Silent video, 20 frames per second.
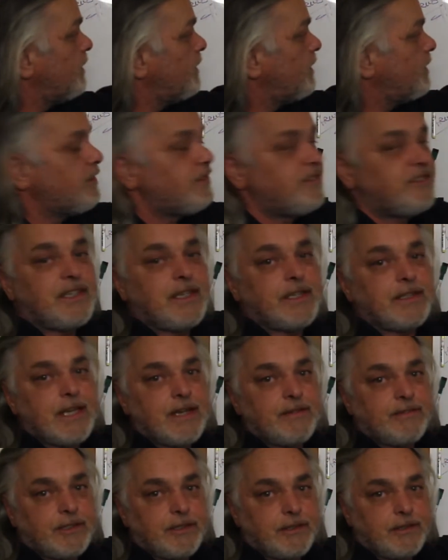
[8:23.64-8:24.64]
Sea
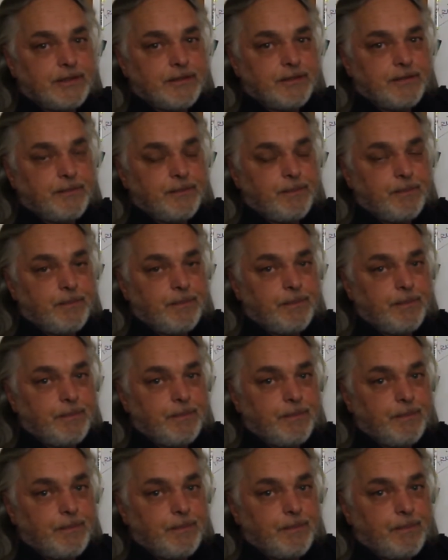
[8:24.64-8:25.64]
level.
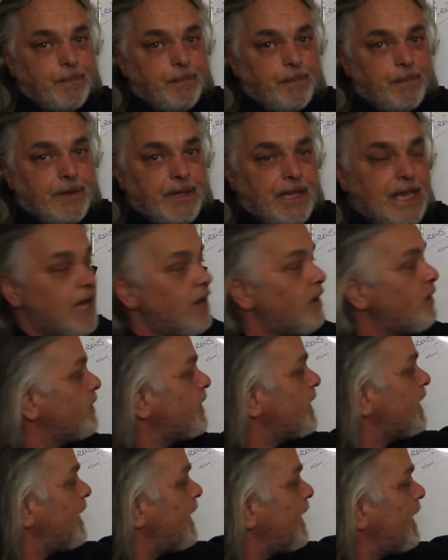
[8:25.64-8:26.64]
How the
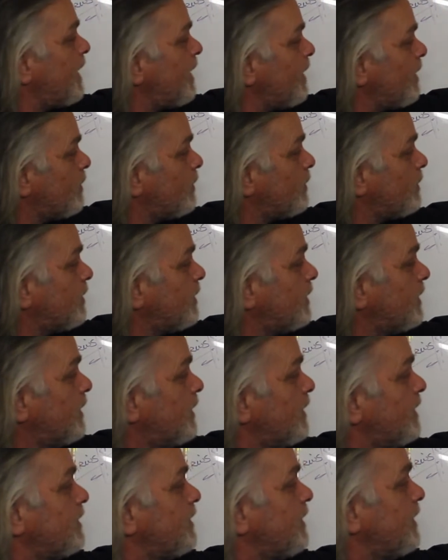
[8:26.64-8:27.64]
hell
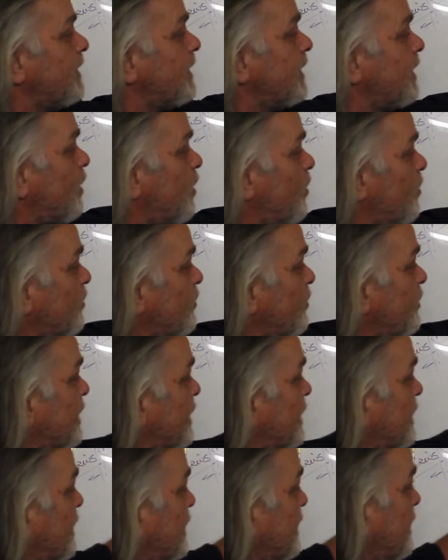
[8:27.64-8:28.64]
did the
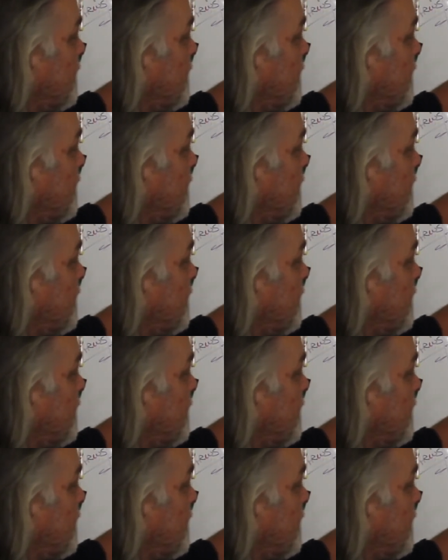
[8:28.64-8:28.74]
ocean